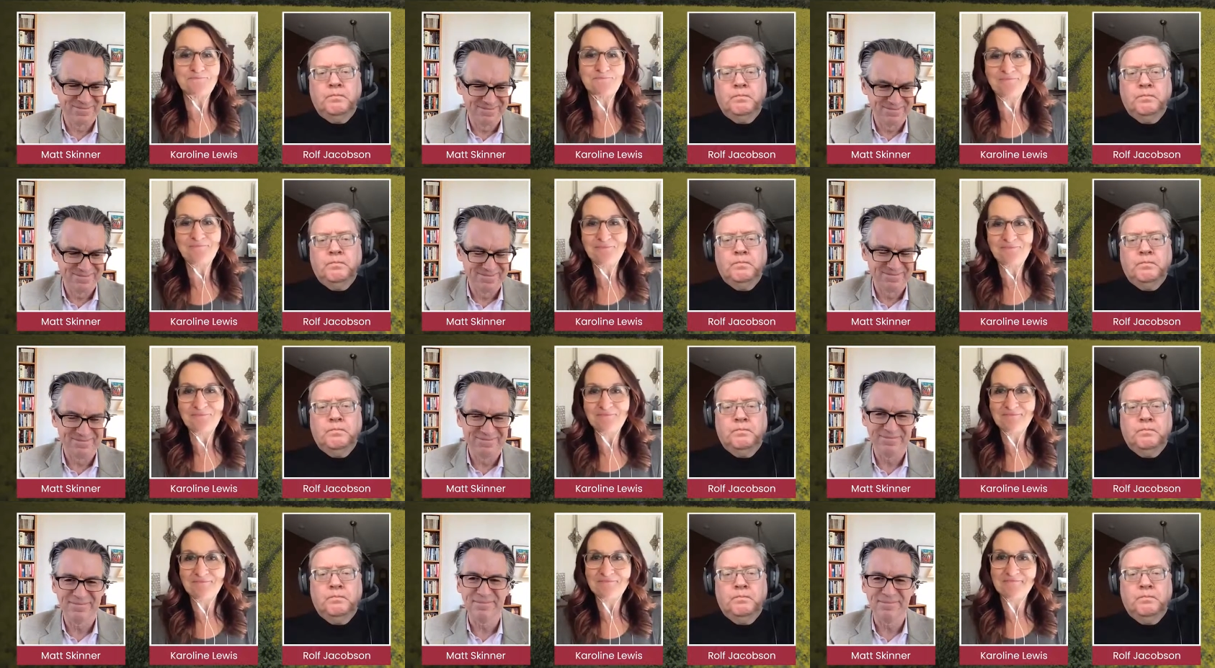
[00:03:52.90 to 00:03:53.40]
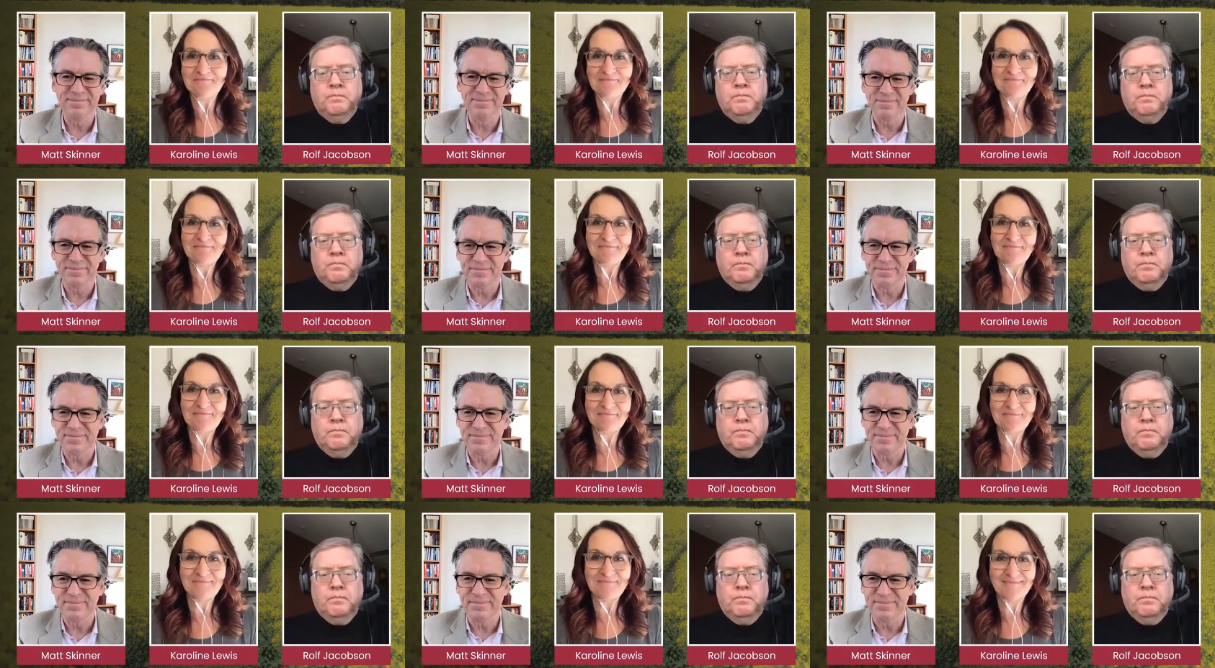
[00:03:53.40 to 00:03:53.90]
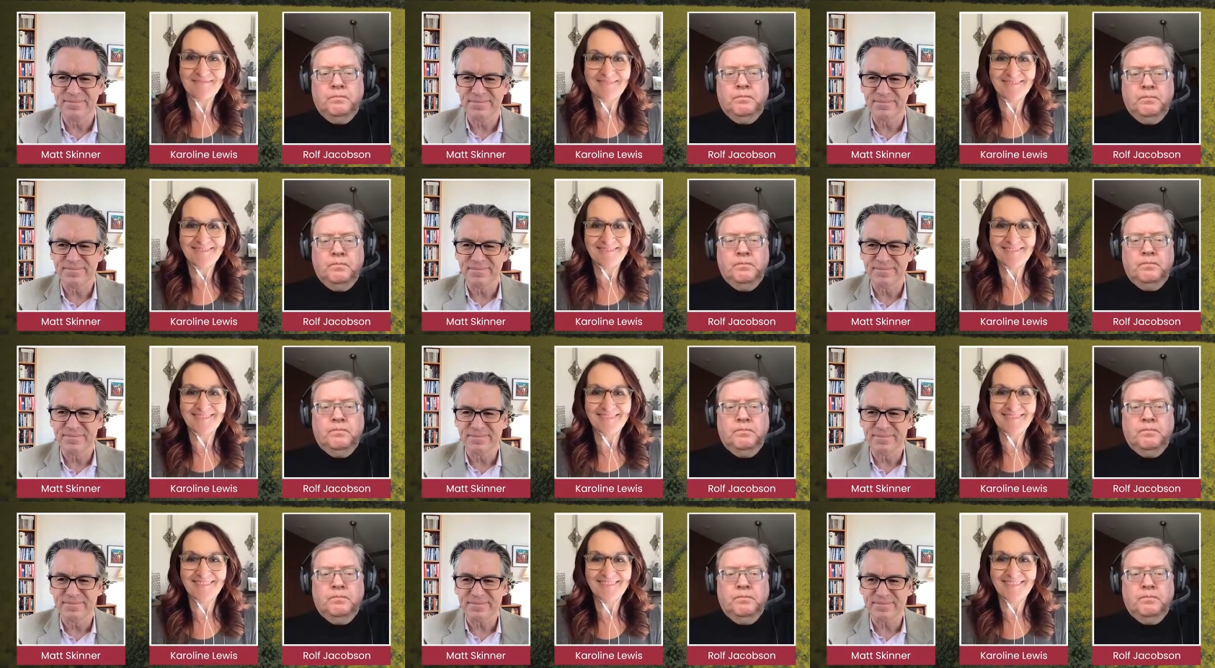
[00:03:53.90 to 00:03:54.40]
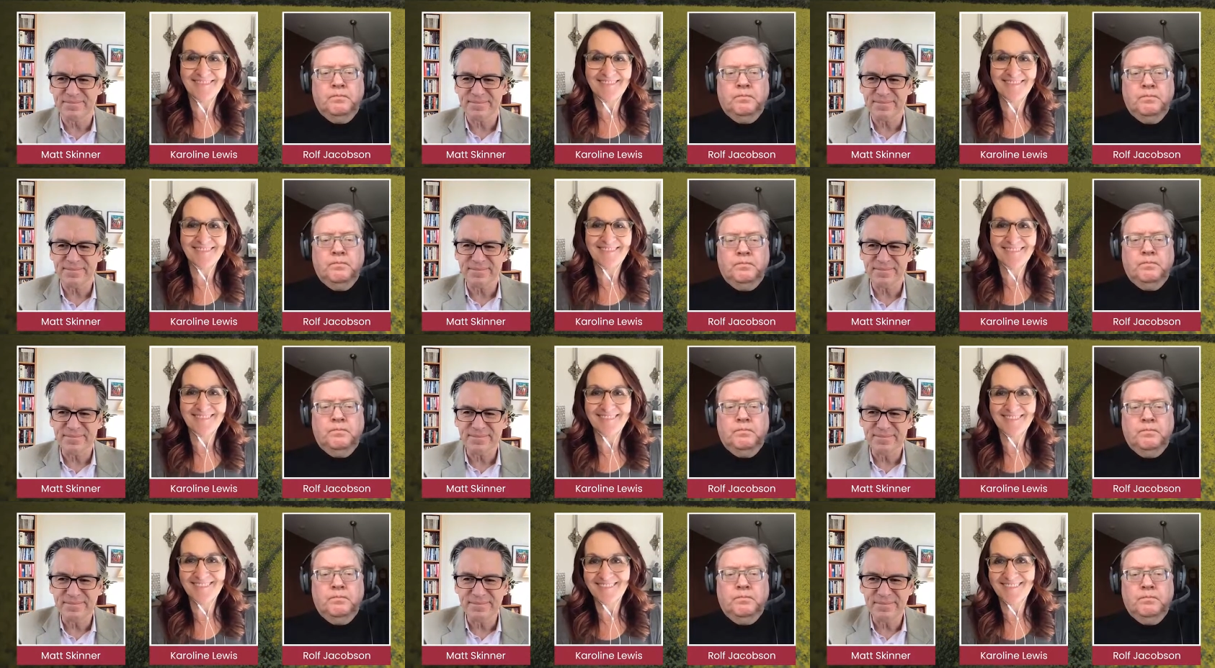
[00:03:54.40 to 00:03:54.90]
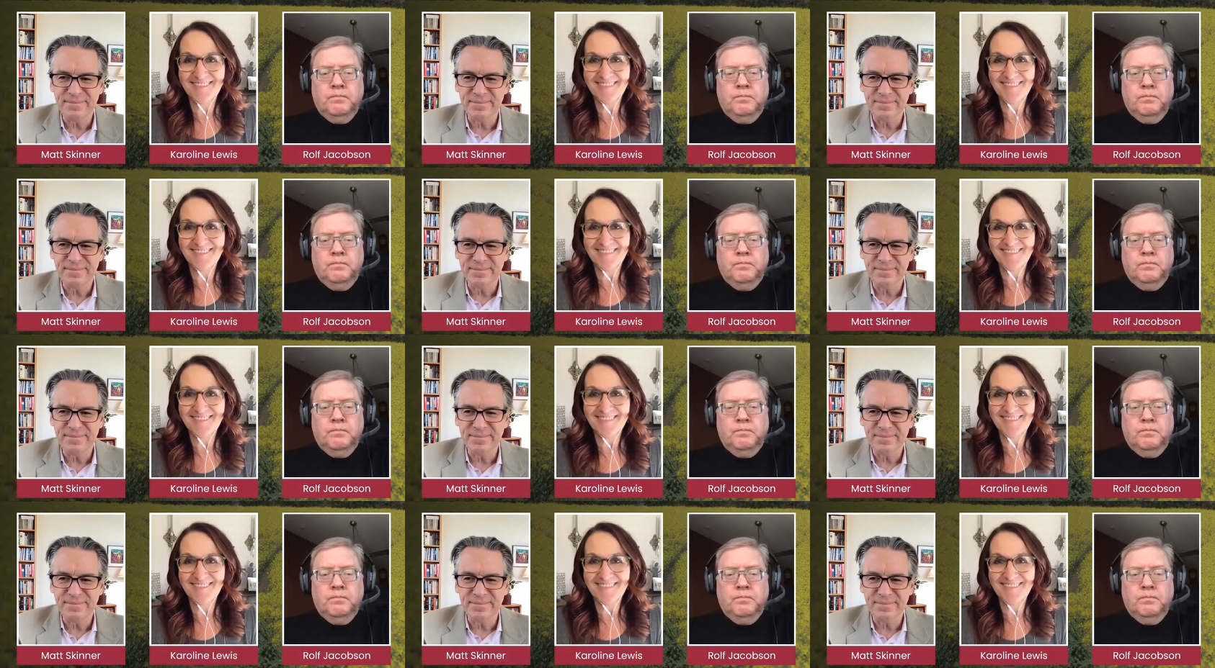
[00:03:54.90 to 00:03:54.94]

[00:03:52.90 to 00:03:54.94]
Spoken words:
No one is speaking in this clip.